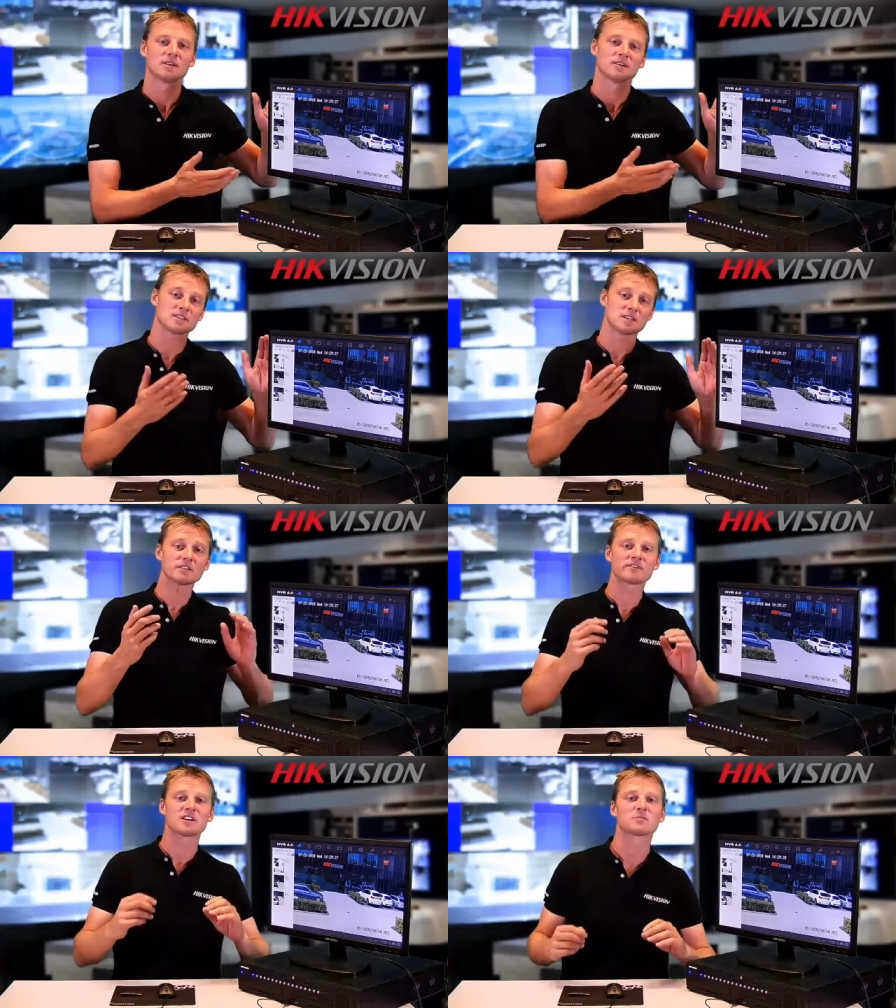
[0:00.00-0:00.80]
This
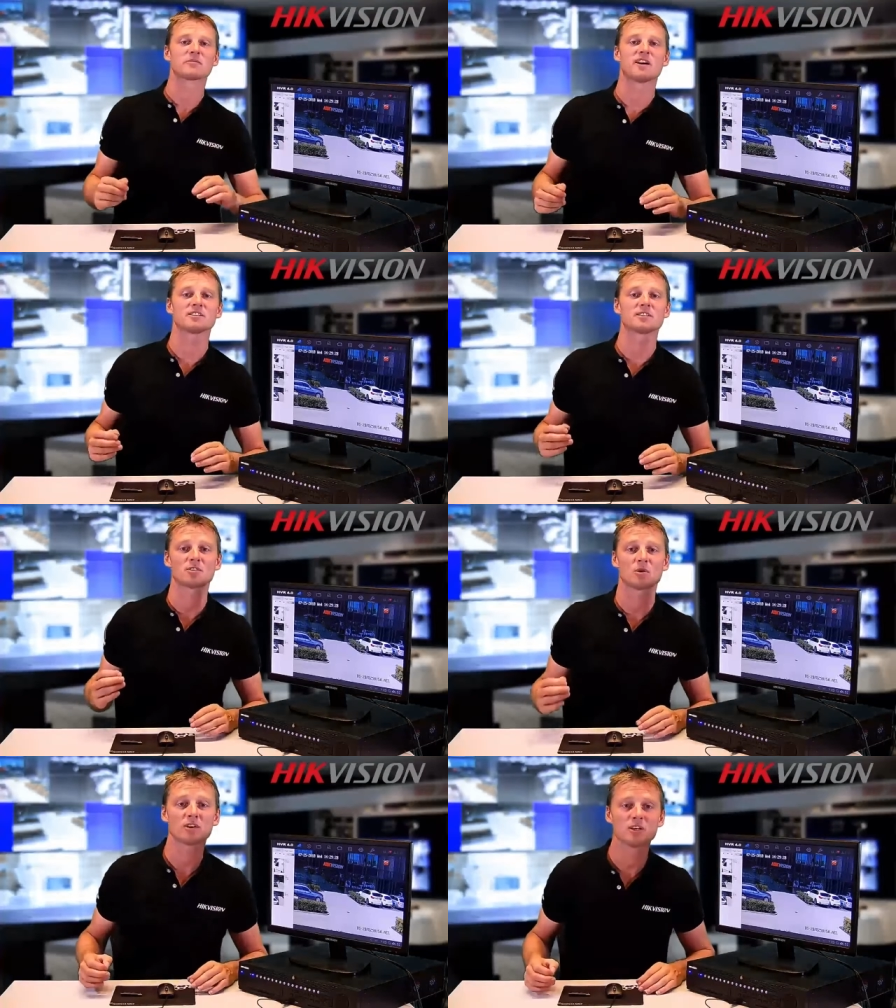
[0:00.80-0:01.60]
interface provides a
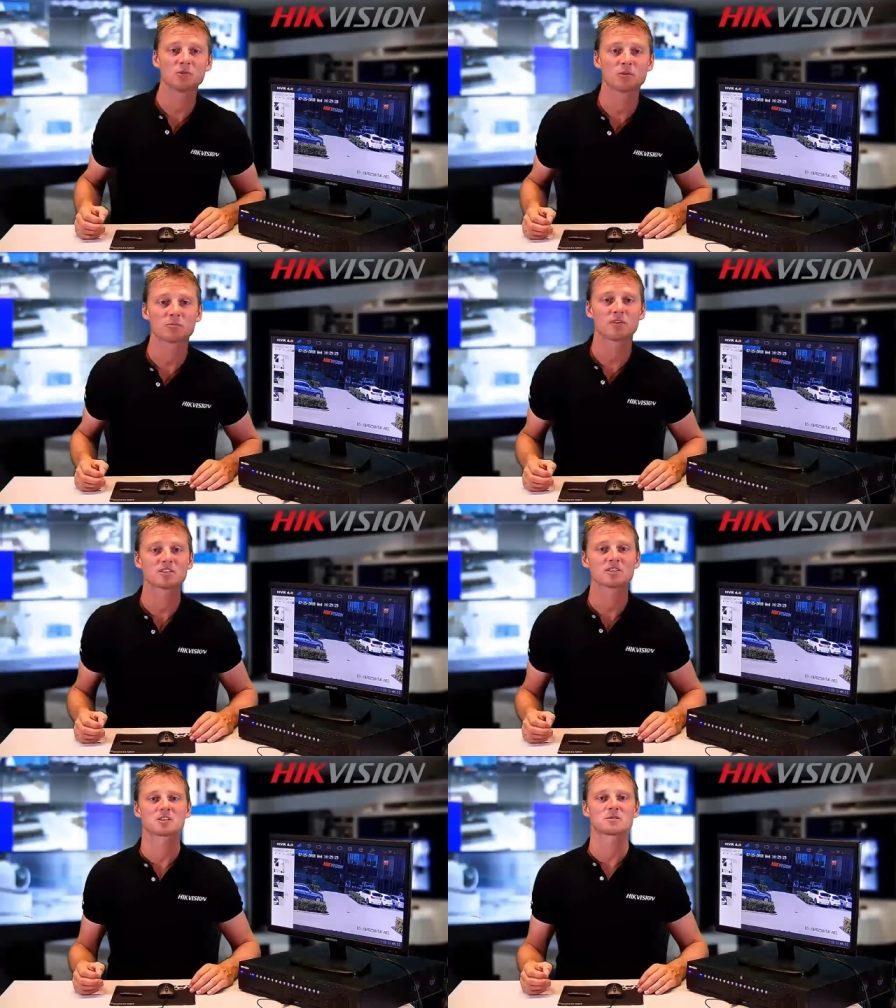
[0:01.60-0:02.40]
totally new
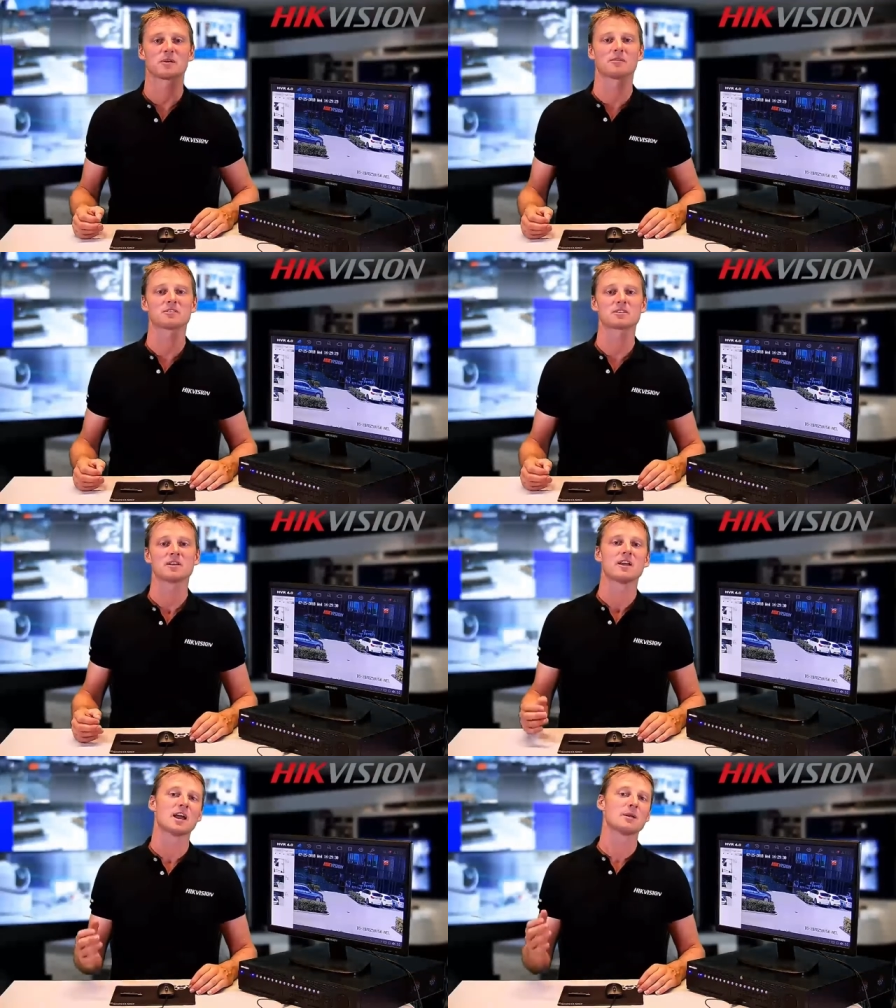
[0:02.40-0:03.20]
operation experience
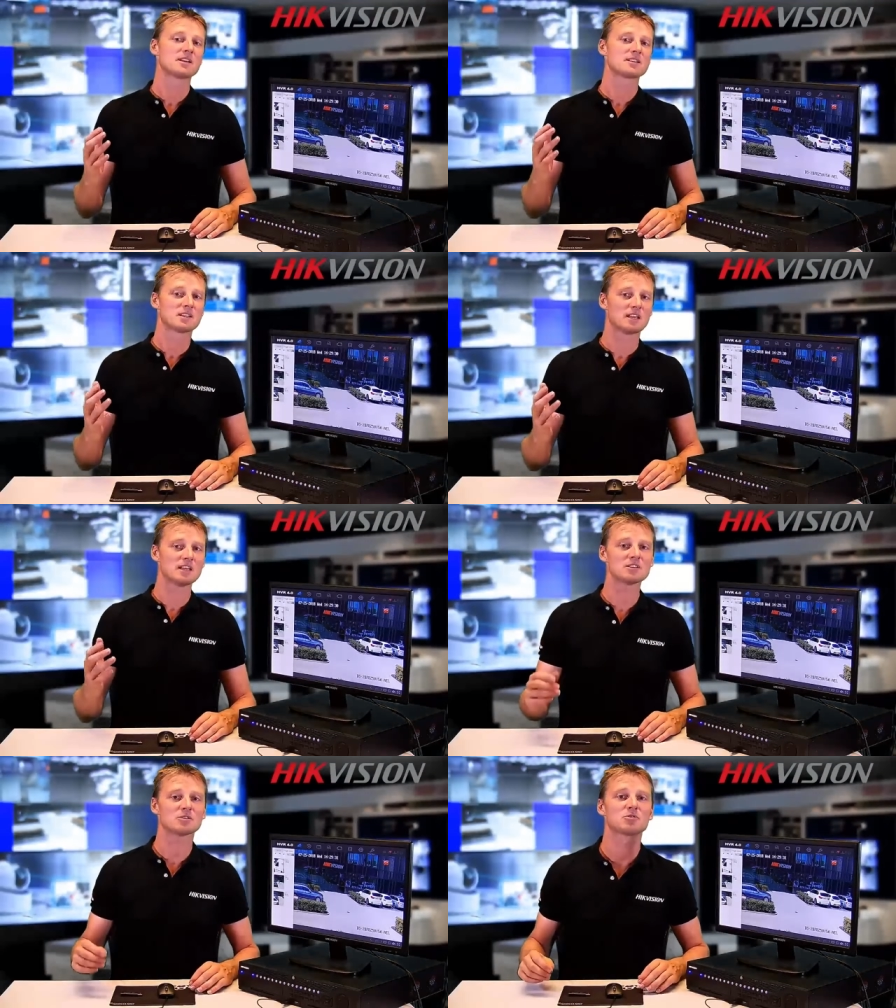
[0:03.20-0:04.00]
and makes it
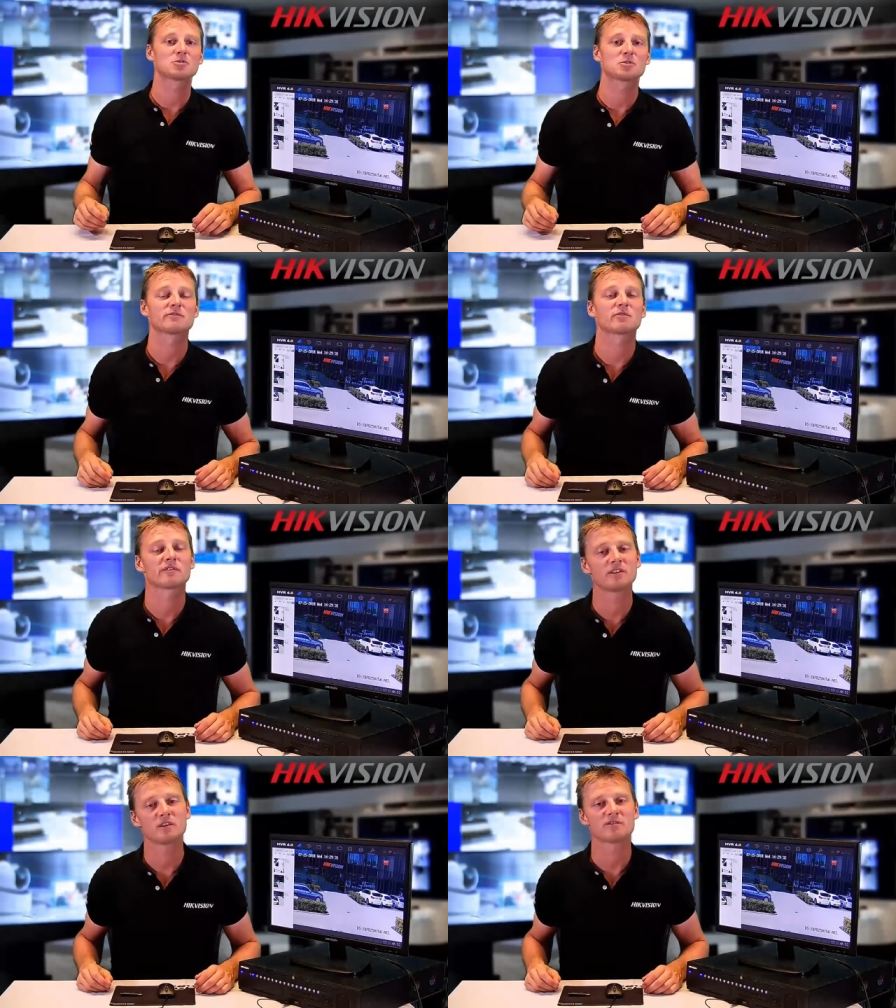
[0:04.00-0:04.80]
easier to search for
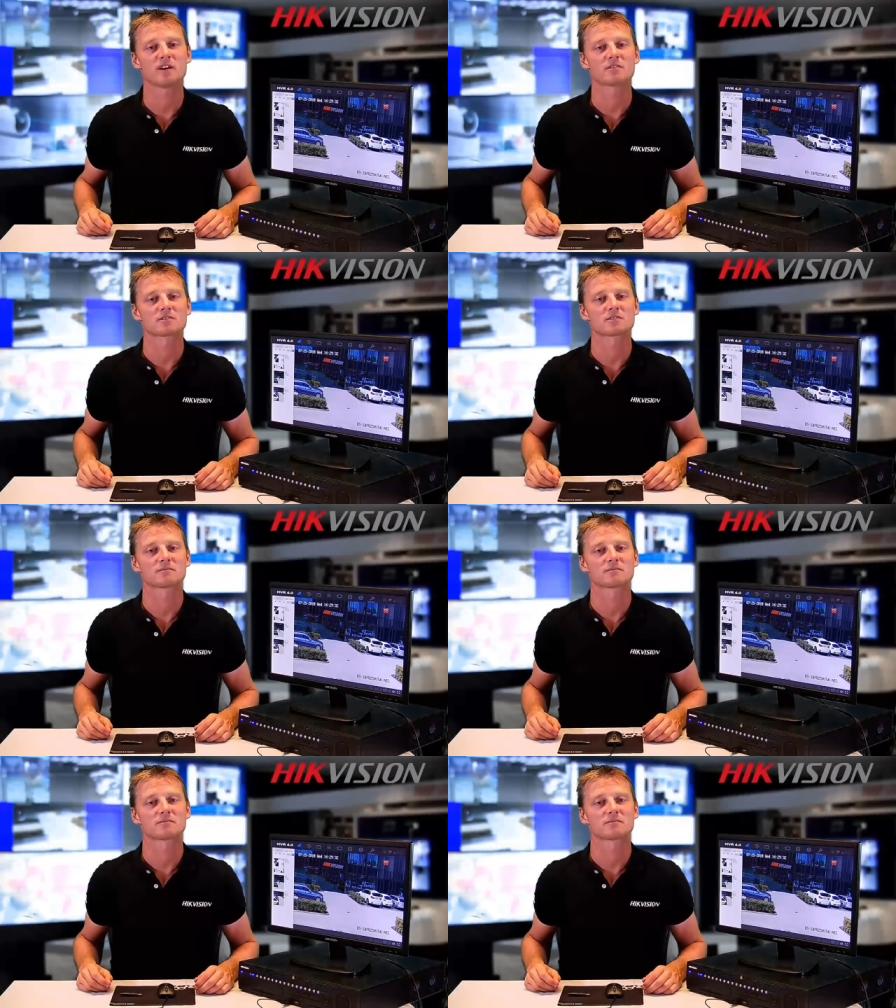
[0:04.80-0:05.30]
your video files.